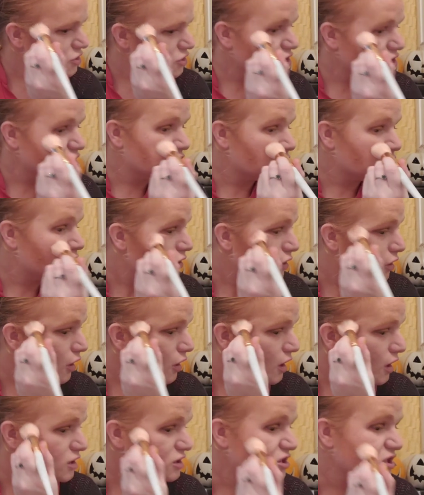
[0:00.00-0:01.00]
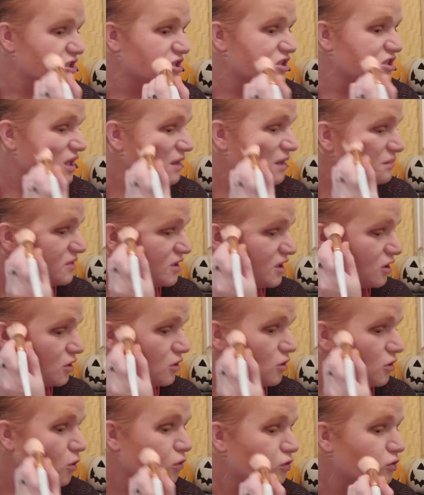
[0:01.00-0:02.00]
just her cloak, and just slept in a
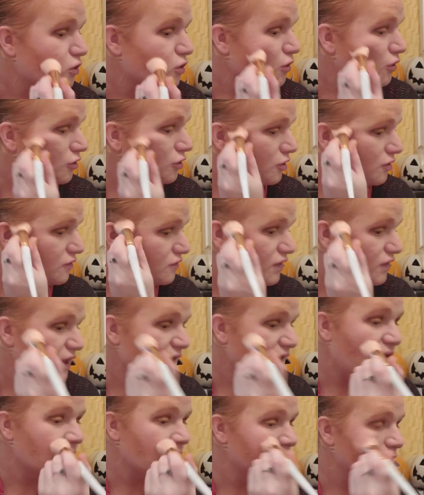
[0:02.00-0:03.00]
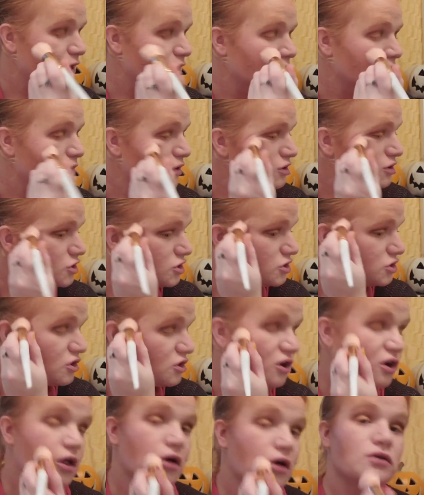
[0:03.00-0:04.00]
cold corner of the cabin with just her
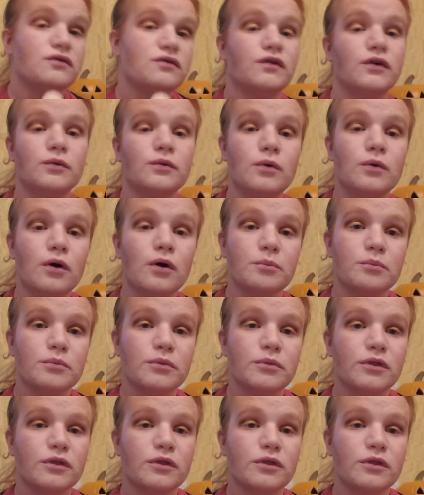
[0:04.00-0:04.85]
cloak for warmth.